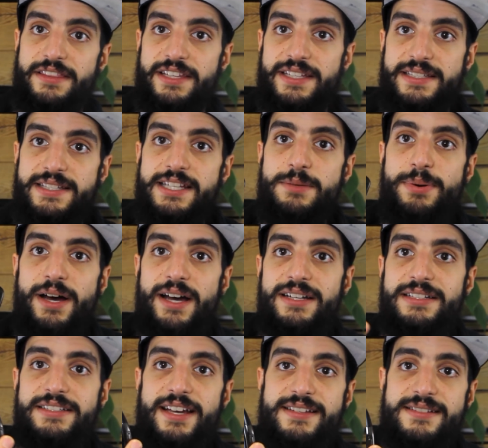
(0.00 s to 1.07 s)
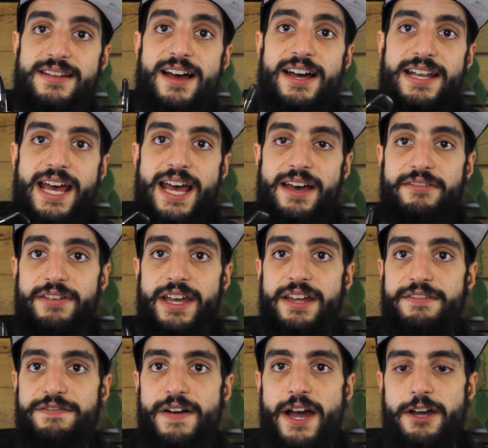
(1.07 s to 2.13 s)
The Tpod does not have
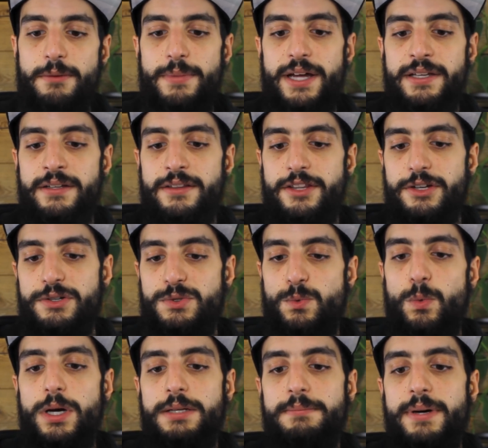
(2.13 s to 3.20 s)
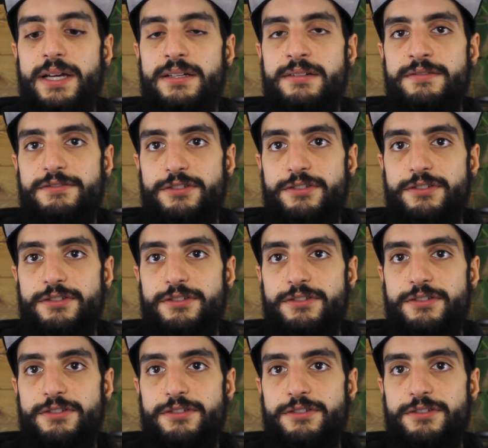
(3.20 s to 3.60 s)
a fire button. There's one button